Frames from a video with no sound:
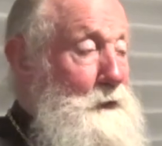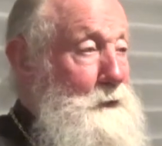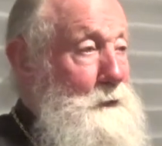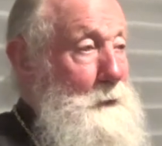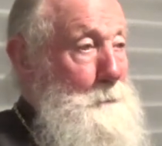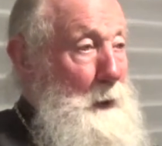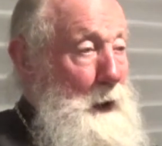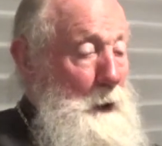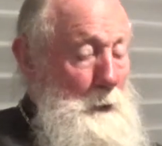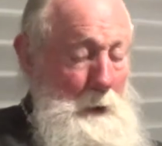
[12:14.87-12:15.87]
is the
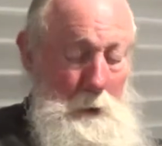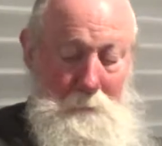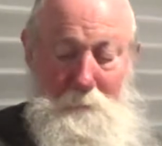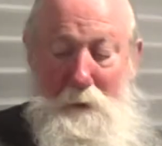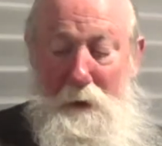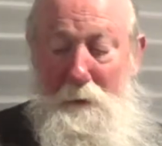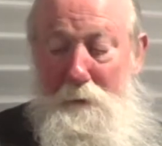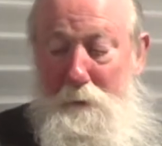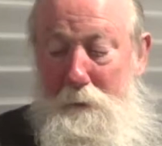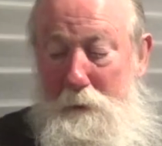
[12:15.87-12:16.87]
power of
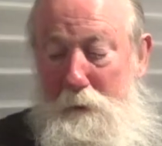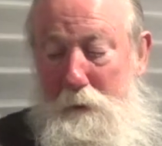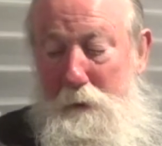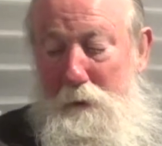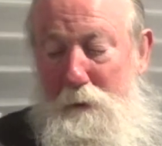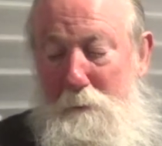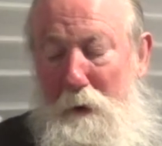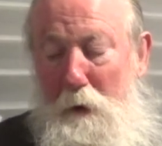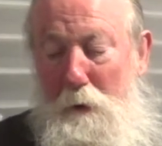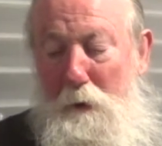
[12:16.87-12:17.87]
faith, the
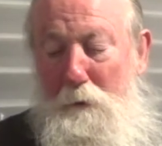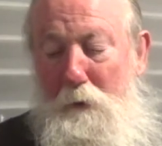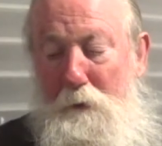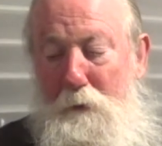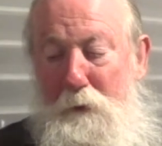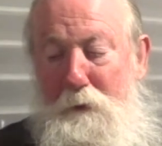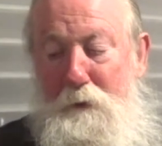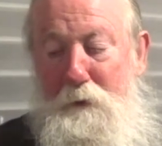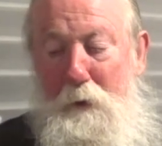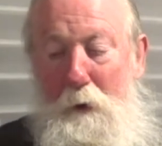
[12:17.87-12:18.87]
power
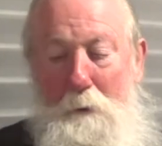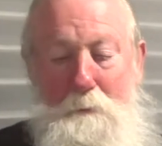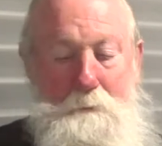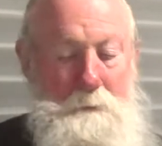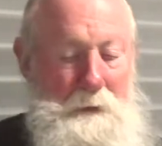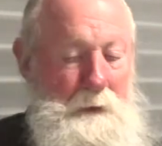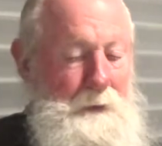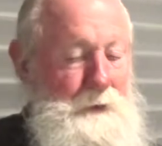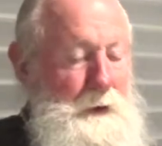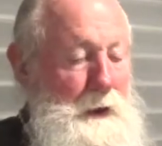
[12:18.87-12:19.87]
that
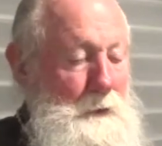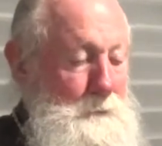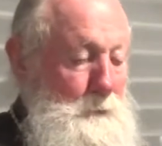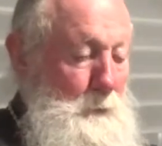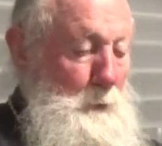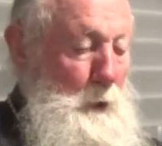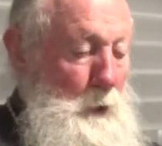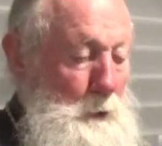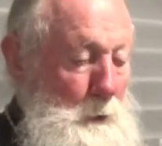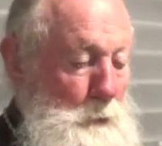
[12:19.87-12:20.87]
is a gift from
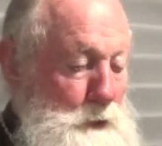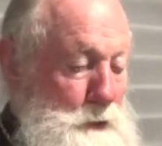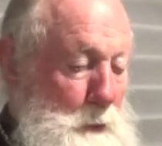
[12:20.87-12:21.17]
God and which